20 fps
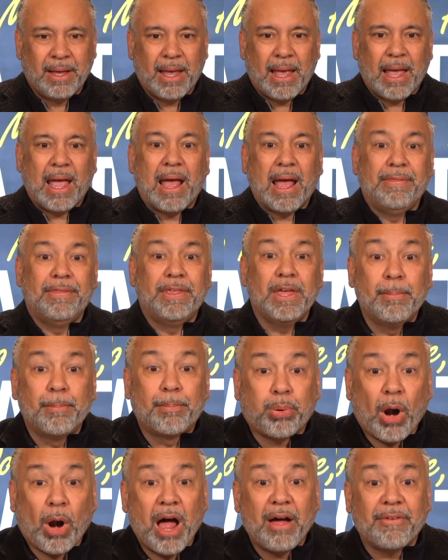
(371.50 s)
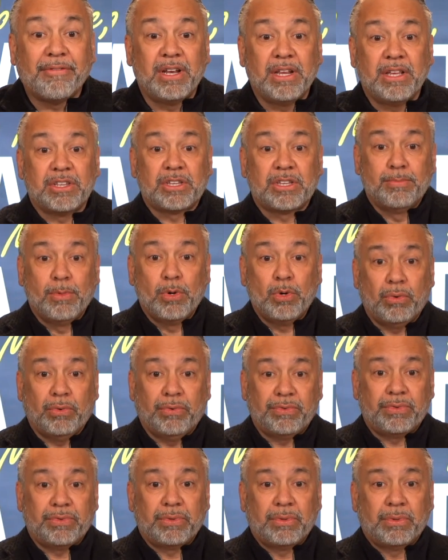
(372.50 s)
and then providence
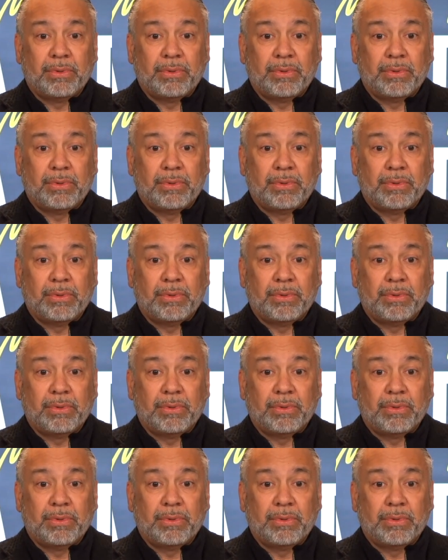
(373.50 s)
moves.